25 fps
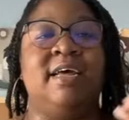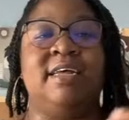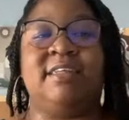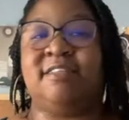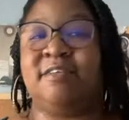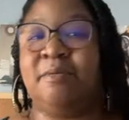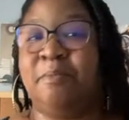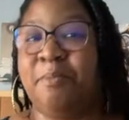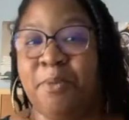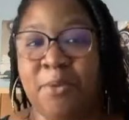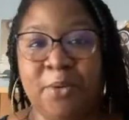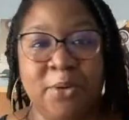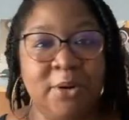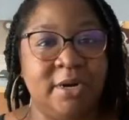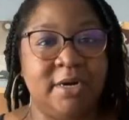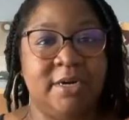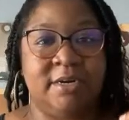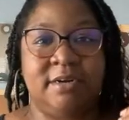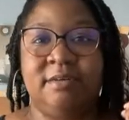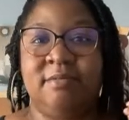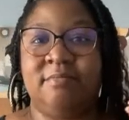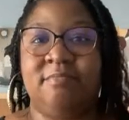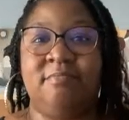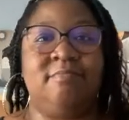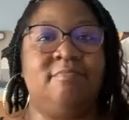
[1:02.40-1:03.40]
support
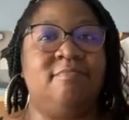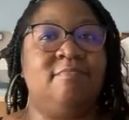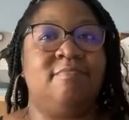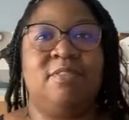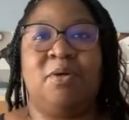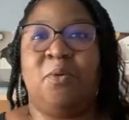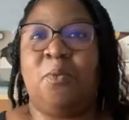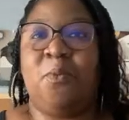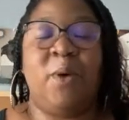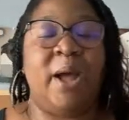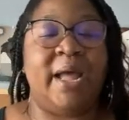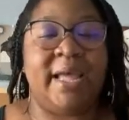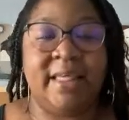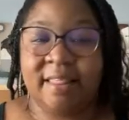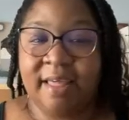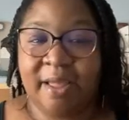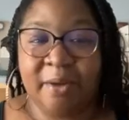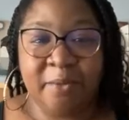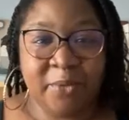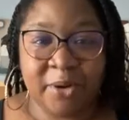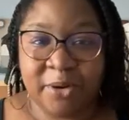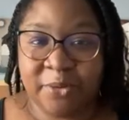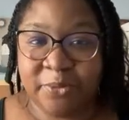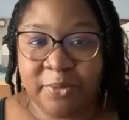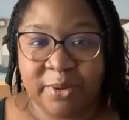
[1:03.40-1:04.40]
the way they
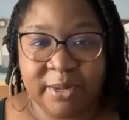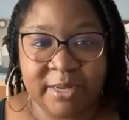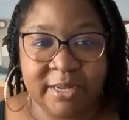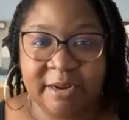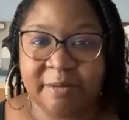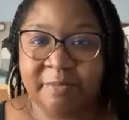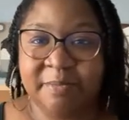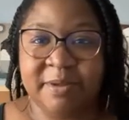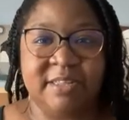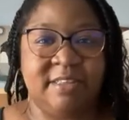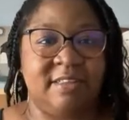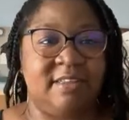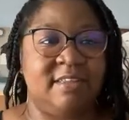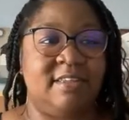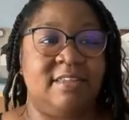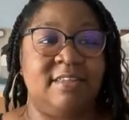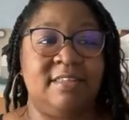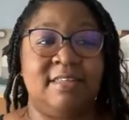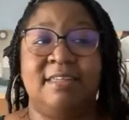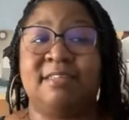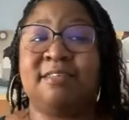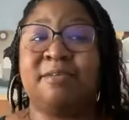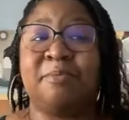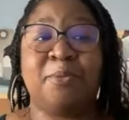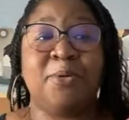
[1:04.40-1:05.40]
want to run their businesses,
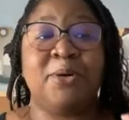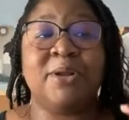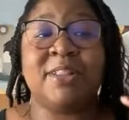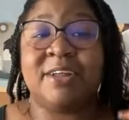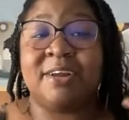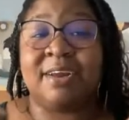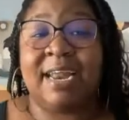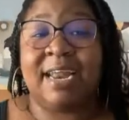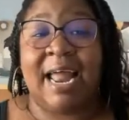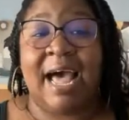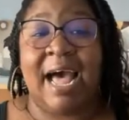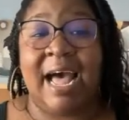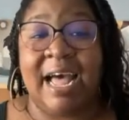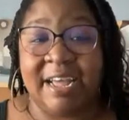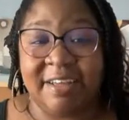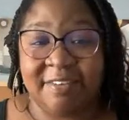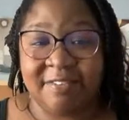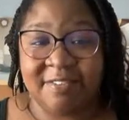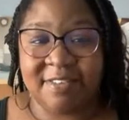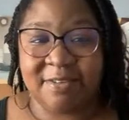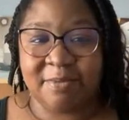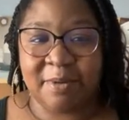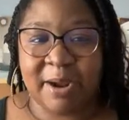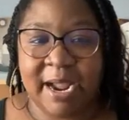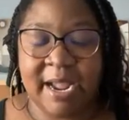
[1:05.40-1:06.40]
that support their
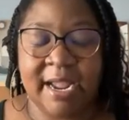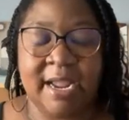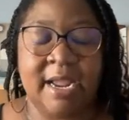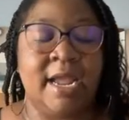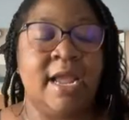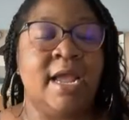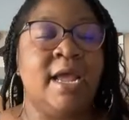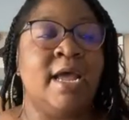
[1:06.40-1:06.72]
lives, right?